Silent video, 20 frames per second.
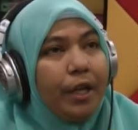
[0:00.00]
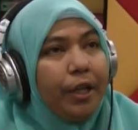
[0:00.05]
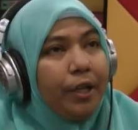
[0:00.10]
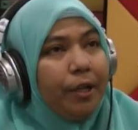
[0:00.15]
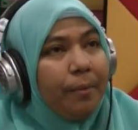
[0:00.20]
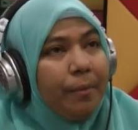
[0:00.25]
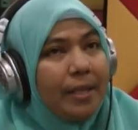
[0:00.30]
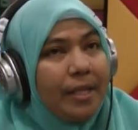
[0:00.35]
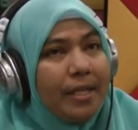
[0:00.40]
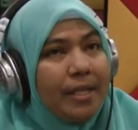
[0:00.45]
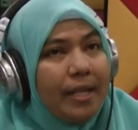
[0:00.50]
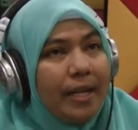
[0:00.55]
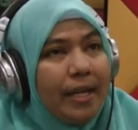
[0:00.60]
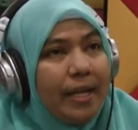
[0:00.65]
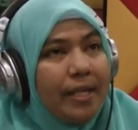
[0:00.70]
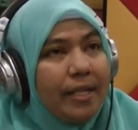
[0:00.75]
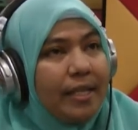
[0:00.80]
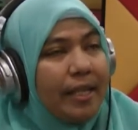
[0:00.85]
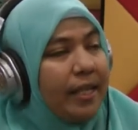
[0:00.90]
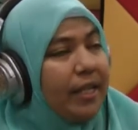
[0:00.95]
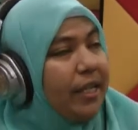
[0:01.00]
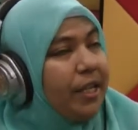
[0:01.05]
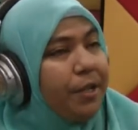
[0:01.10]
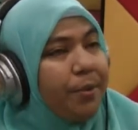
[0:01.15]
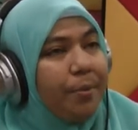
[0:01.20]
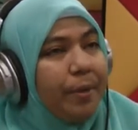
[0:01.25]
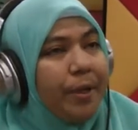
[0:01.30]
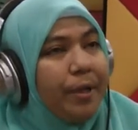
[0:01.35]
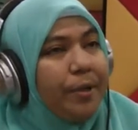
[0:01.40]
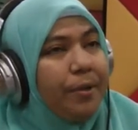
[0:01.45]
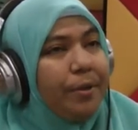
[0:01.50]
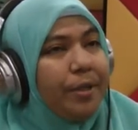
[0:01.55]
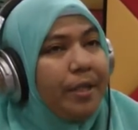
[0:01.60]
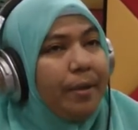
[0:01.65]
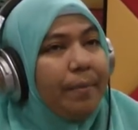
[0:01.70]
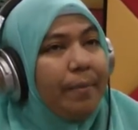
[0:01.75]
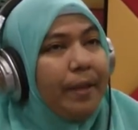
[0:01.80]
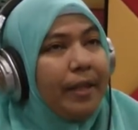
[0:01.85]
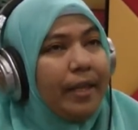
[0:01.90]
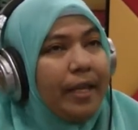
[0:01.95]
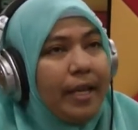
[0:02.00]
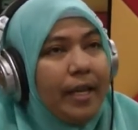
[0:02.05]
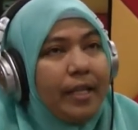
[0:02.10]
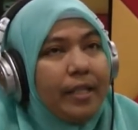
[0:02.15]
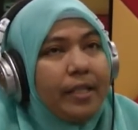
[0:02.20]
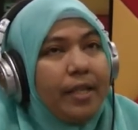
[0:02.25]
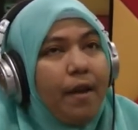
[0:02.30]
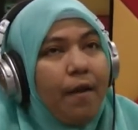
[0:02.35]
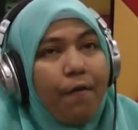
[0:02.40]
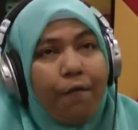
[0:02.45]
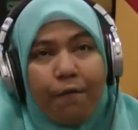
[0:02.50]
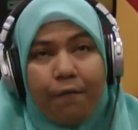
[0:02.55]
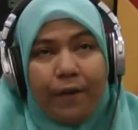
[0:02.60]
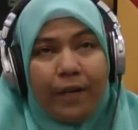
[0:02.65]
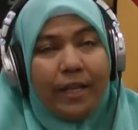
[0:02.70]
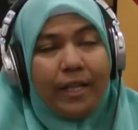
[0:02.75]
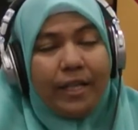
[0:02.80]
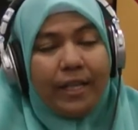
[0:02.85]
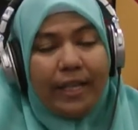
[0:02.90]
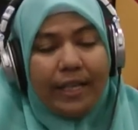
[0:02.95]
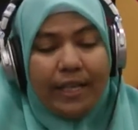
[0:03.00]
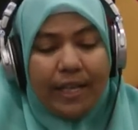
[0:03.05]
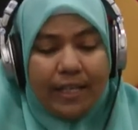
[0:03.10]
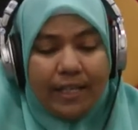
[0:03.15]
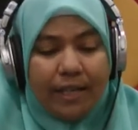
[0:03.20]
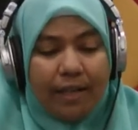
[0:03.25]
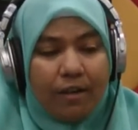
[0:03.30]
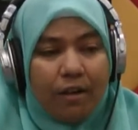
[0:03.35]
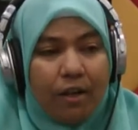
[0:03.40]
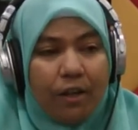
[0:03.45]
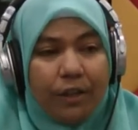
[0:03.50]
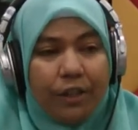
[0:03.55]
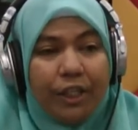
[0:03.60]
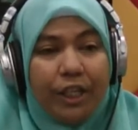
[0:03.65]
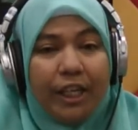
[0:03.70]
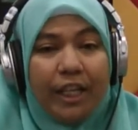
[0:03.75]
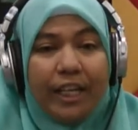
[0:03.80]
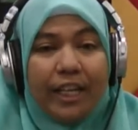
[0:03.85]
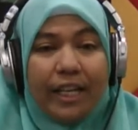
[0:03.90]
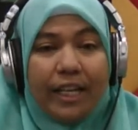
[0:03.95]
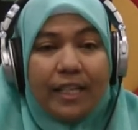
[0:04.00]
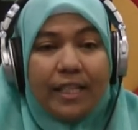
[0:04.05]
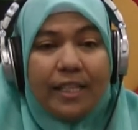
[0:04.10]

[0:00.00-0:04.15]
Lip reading: human science and they just want to do something that is fun. They take psychology,